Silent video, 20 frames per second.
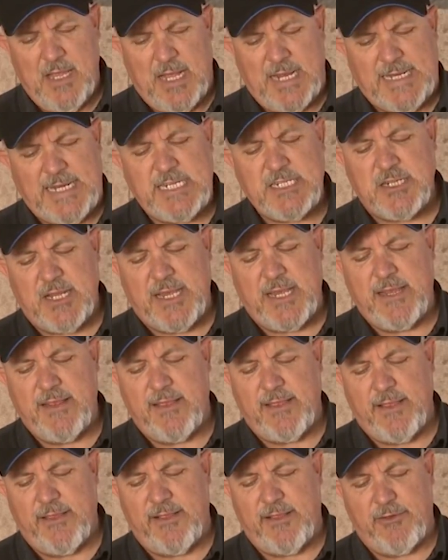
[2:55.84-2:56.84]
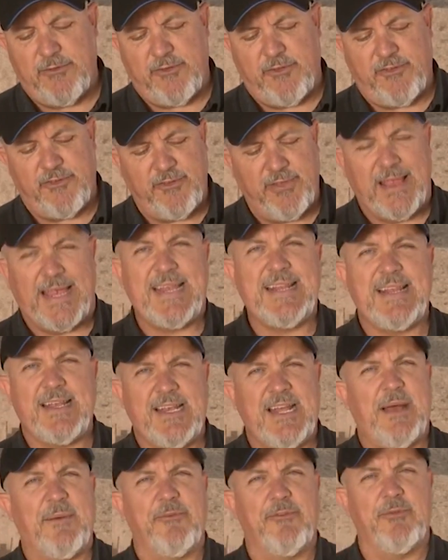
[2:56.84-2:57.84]
Additionally, there's a sling
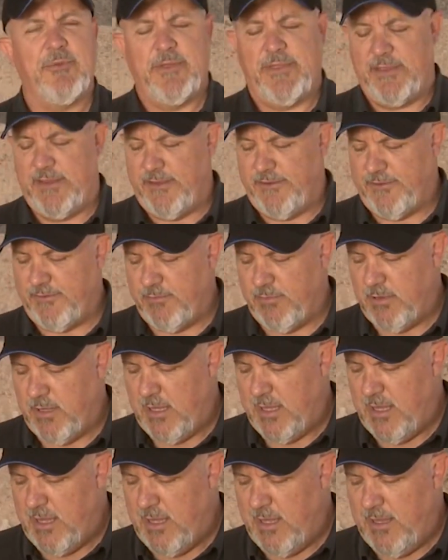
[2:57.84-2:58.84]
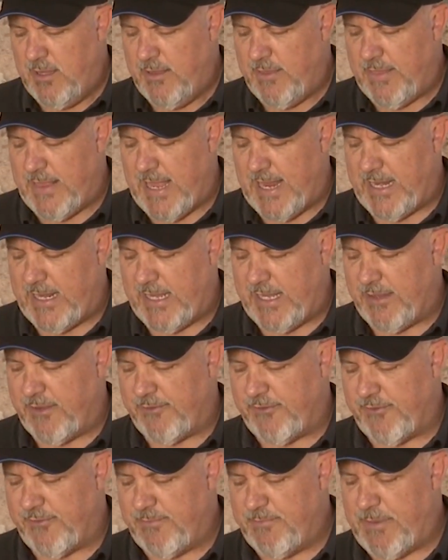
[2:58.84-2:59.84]
that comes with this that
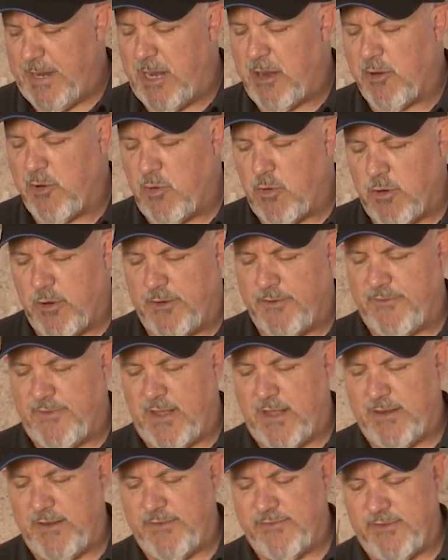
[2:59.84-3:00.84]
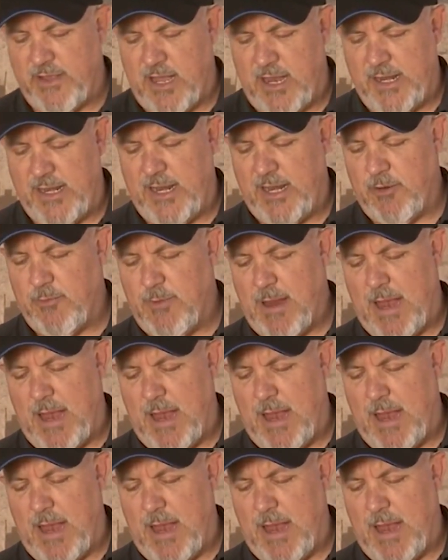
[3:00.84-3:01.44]
is paracord designed, and it